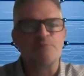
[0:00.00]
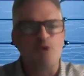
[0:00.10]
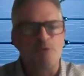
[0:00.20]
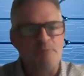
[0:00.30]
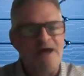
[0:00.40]

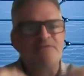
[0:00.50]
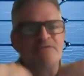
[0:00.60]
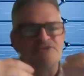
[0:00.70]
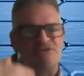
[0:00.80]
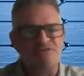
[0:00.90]
put
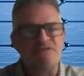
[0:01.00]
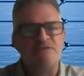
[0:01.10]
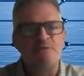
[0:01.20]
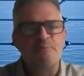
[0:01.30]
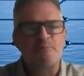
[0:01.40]
pathogens
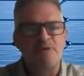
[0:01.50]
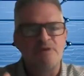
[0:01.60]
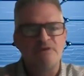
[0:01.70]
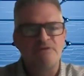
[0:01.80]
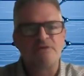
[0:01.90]

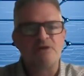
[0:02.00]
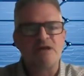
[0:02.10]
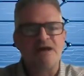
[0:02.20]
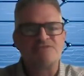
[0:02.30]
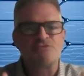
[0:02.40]
into the
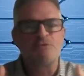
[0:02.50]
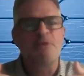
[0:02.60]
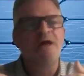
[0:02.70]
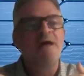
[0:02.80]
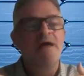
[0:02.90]
classroom